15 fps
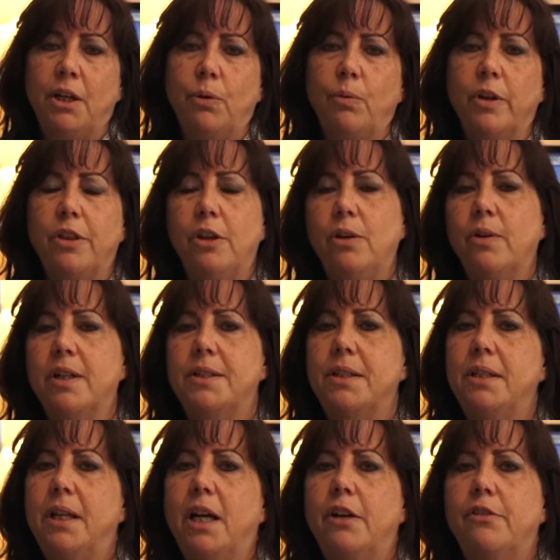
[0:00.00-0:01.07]
With
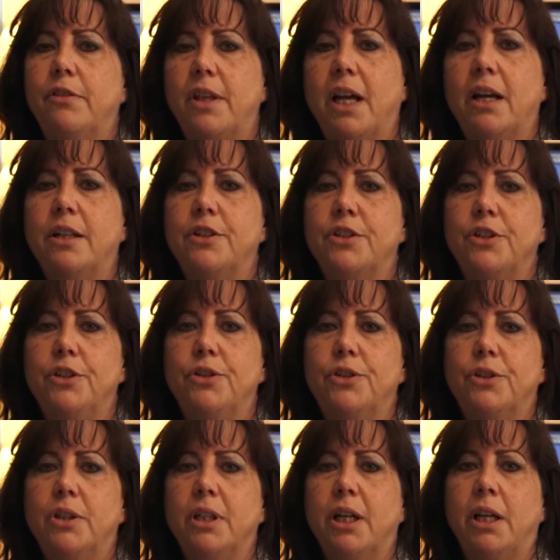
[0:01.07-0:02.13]
USEF, that is
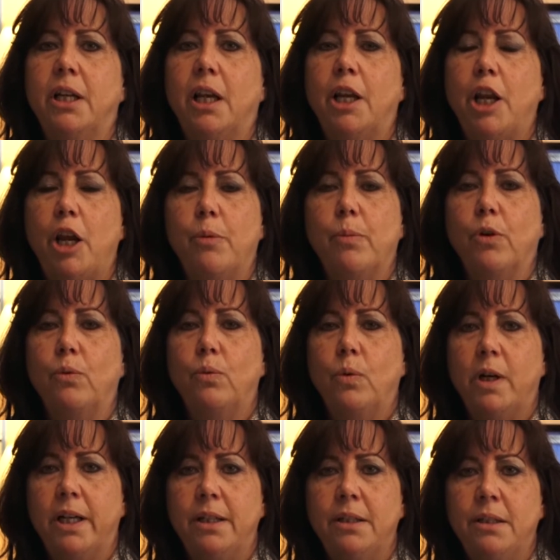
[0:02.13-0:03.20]
usually an April
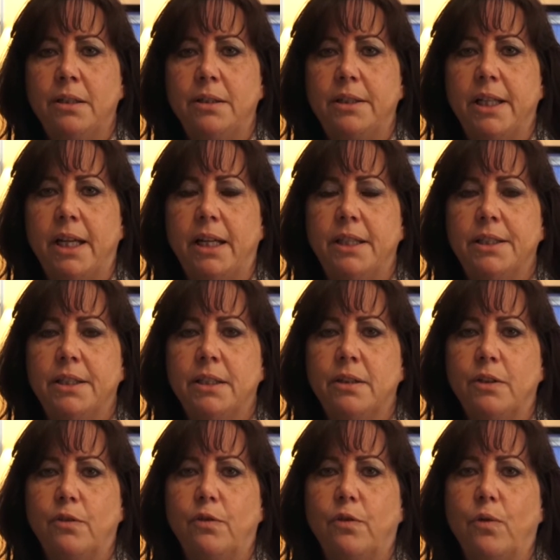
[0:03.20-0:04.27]
1 date
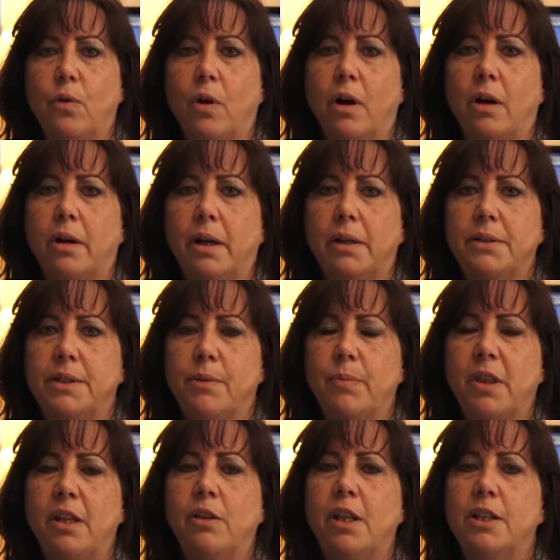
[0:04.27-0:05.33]
for
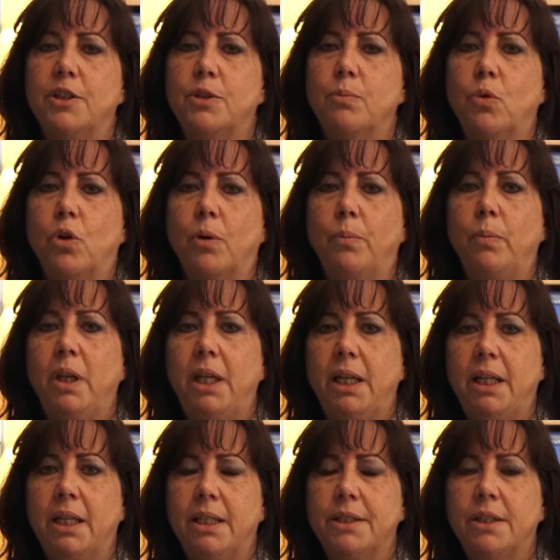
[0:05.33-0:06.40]
something that's more
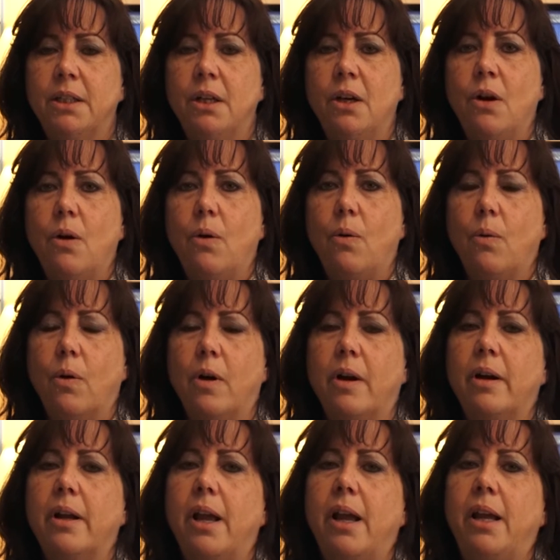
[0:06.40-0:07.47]
immediate,
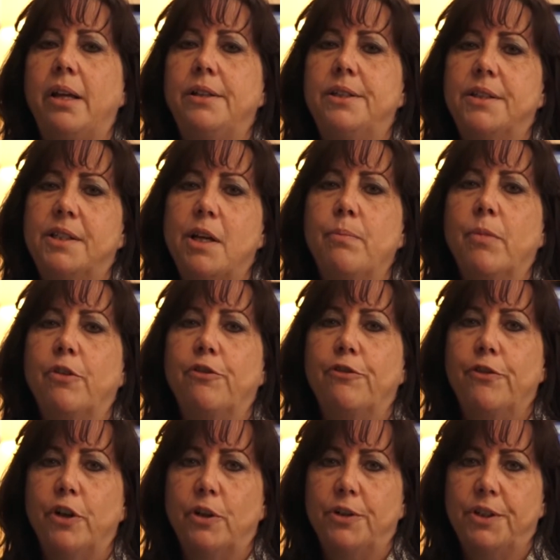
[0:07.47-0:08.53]
or a December
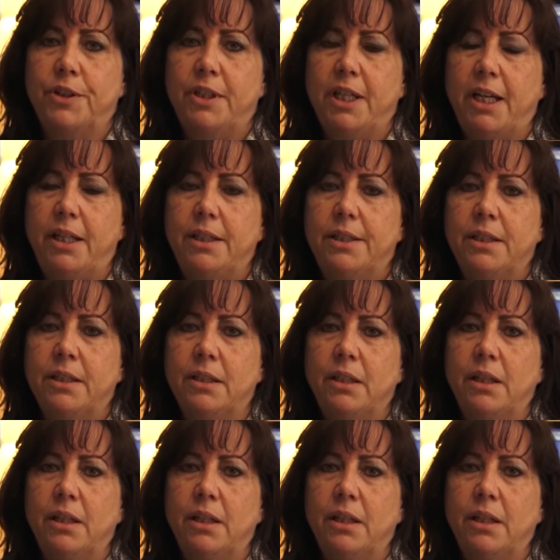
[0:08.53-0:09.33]
1st date